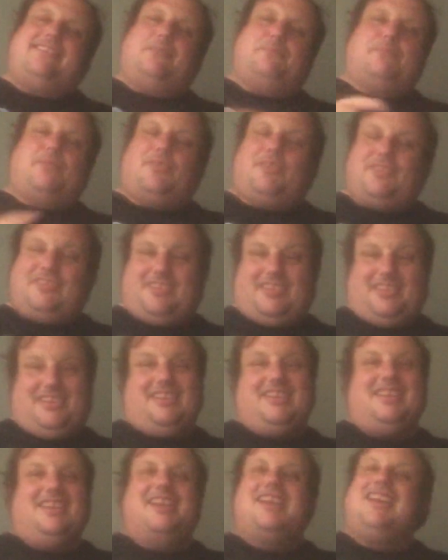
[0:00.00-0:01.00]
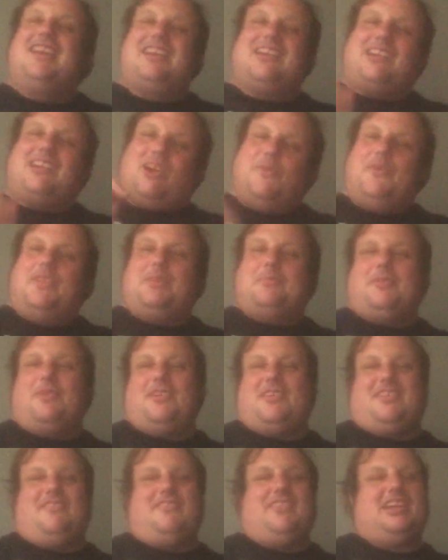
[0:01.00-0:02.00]
and immersion, go with
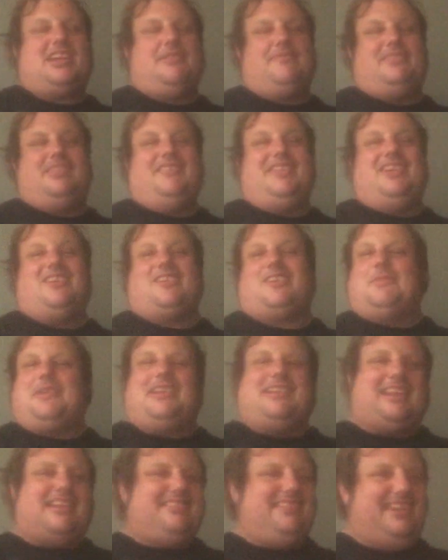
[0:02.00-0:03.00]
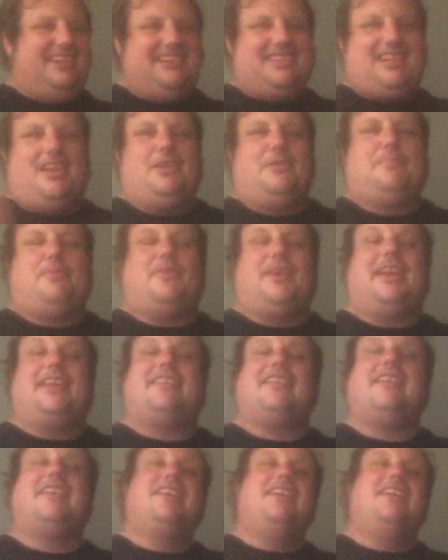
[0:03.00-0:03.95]
immersion when it comes to VR because that's the entire point.